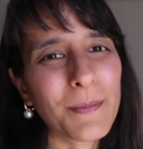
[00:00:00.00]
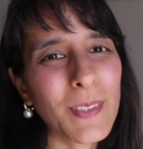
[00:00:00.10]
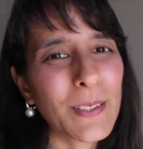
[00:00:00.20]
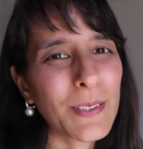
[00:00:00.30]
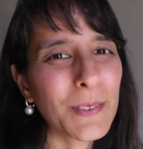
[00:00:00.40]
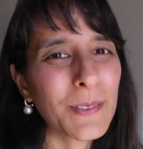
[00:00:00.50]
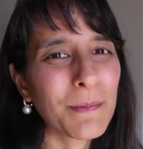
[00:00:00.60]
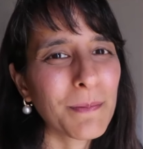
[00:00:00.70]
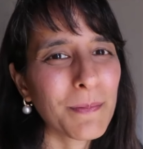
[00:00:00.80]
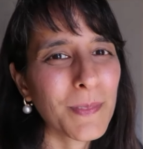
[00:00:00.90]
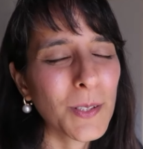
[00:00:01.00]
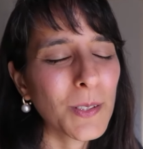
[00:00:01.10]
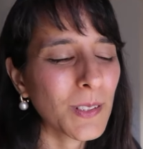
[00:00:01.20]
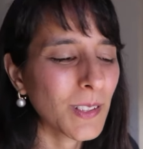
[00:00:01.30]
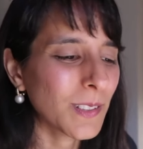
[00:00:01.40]
you know.
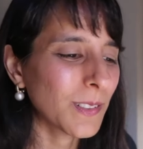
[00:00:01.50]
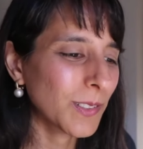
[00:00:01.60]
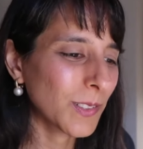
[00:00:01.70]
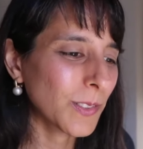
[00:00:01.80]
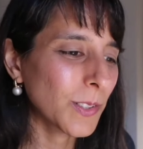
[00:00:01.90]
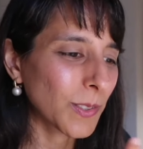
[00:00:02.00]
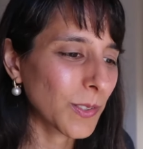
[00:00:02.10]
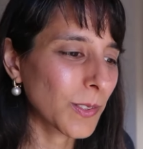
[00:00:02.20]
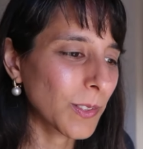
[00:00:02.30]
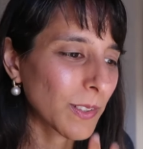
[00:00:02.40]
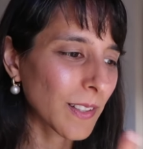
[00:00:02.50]
You, you, you, you.